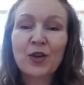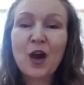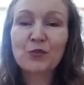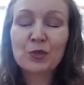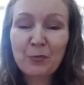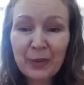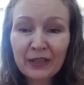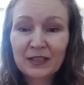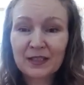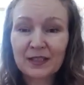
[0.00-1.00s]

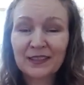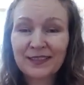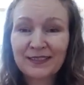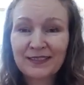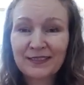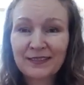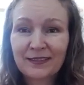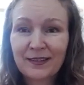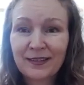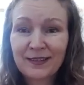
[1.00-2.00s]
accountability,
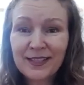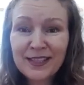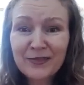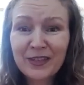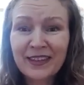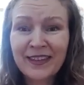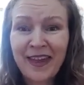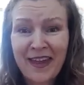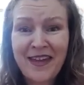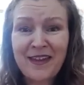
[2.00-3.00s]
Let's have a
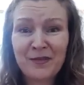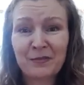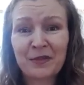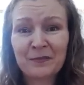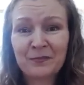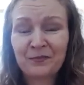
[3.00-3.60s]
game.